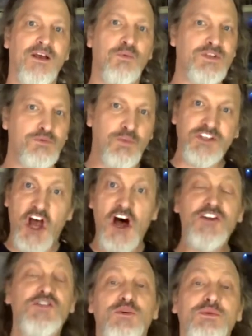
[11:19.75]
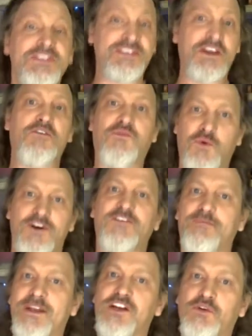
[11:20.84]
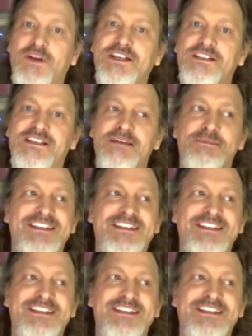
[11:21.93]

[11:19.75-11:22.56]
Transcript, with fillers: which unto itself would have been a great scene.